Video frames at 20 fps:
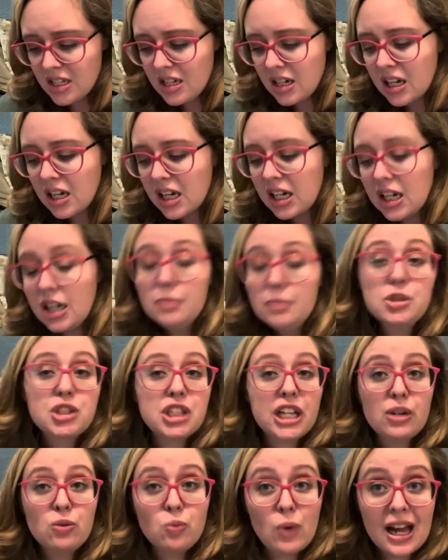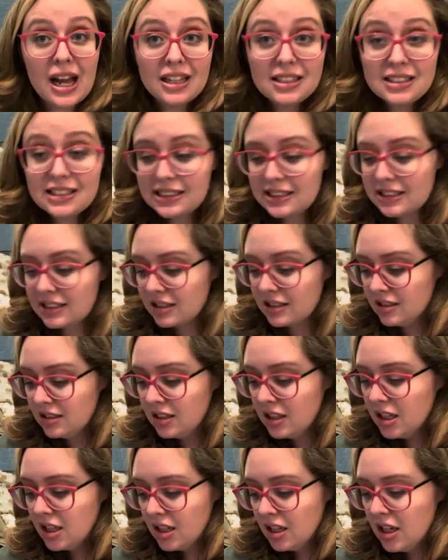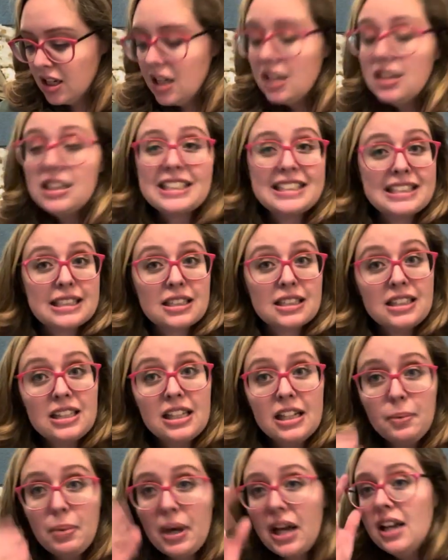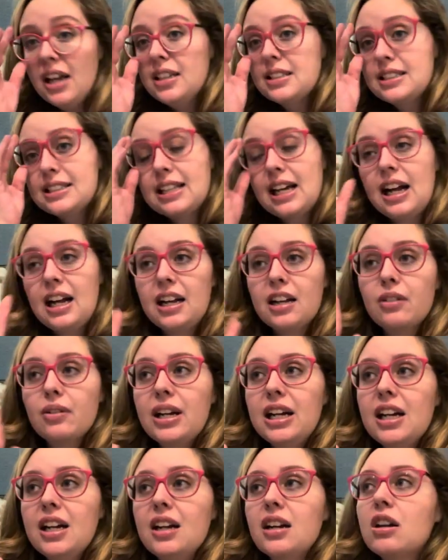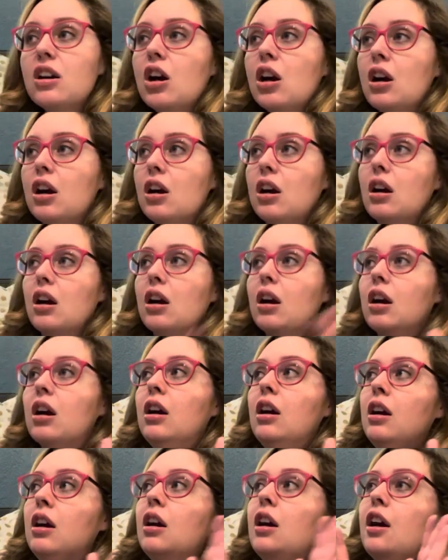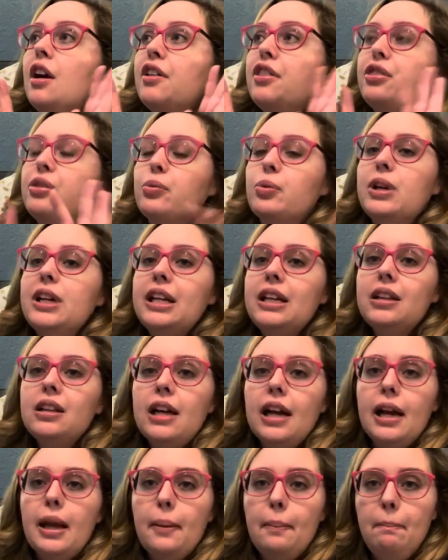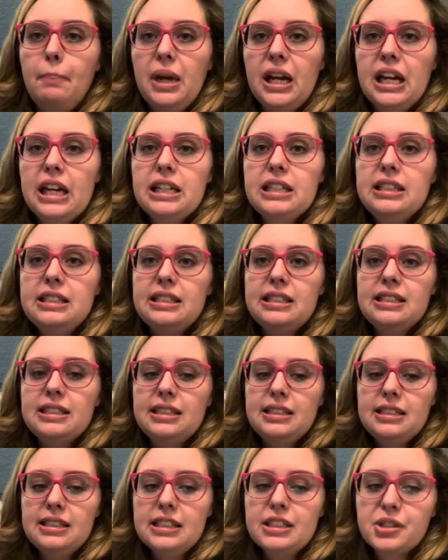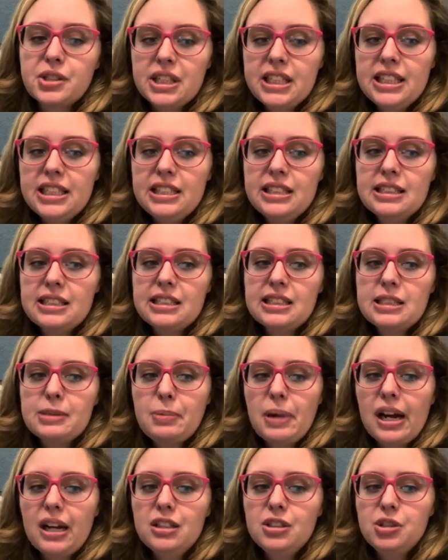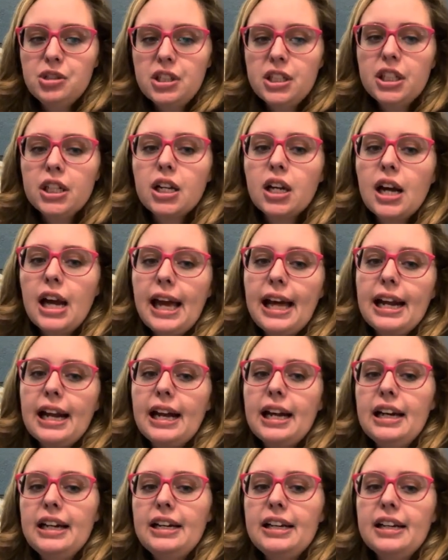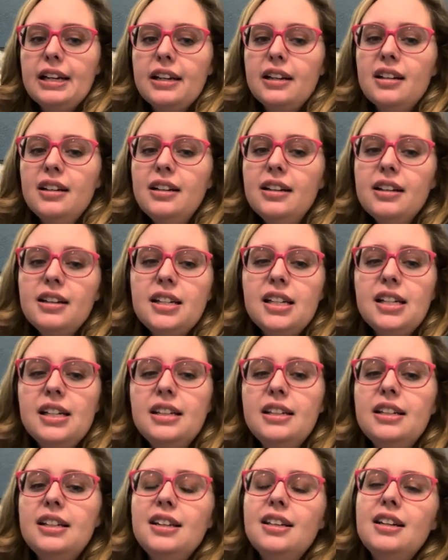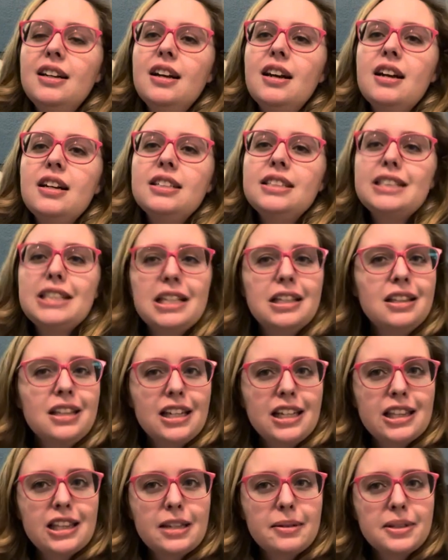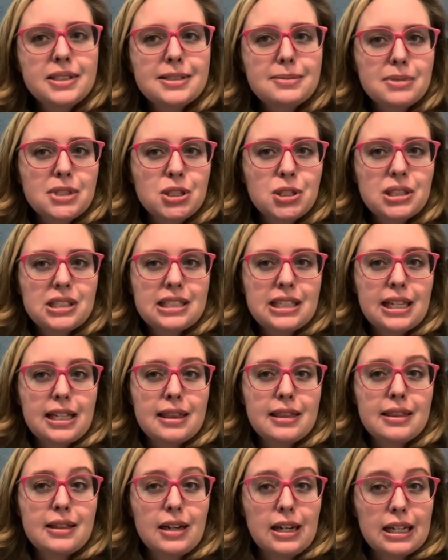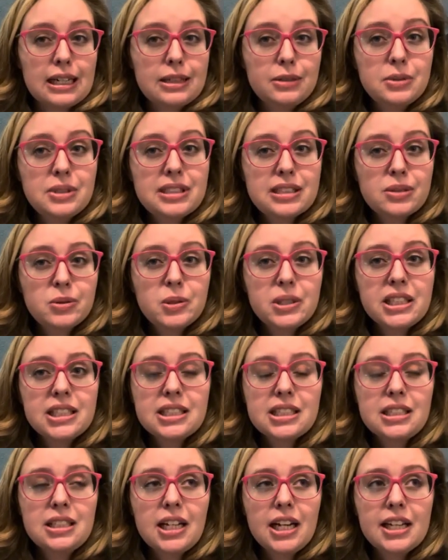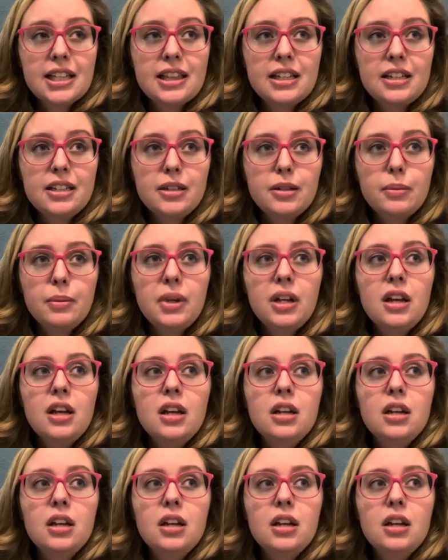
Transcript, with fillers: Um, Jade West, Lisa Kleypas, I read her three like biggest series this past year and I didn't like them as much as I thought I was going to like them.